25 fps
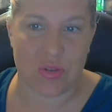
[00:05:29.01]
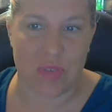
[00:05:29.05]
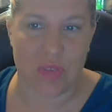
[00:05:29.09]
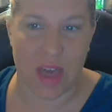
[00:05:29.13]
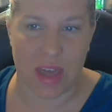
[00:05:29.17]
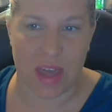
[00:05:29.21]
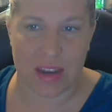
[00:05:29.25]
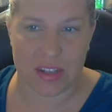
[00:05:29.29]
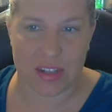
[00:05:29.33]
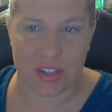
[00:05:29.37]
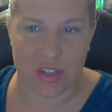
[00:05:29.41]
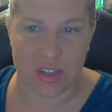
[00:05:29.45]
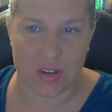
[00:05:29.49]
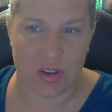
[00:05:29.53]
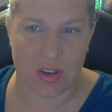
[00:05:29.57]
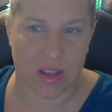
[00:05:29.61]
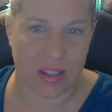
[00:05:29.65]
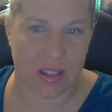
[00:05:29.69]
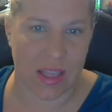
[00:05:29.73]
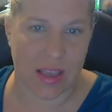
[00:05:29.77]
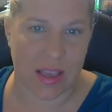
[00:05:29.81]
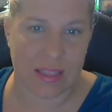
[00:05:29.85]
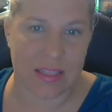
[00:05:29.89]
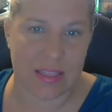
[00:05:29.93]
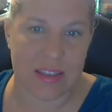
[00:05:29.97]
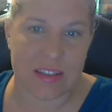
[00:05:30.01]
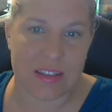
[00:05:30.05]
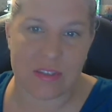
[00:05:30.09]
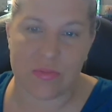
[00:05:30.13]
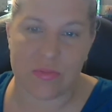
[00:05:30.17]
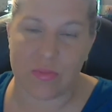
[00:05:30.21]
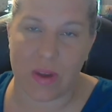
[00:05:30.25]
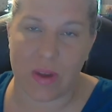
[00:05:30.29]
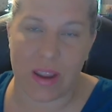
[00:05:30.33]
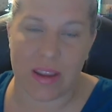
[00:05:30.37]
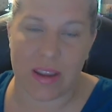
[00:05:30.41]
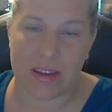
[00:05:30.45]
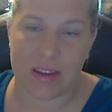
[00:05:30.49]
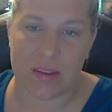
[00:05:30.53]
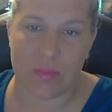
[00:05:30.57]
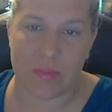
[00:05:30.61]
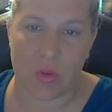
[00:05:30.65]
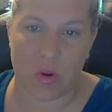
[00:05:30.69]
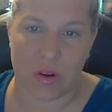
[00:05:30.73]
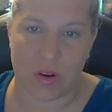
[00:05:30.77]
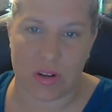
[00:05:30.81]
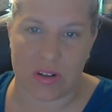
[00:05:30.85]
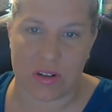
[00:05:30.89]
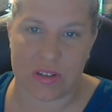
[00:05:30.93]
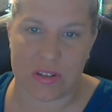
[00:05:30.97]
that as you collect these random
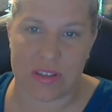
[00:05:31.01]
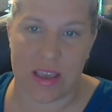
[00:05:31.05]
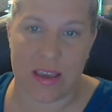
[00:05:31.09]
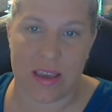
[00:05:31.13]
orders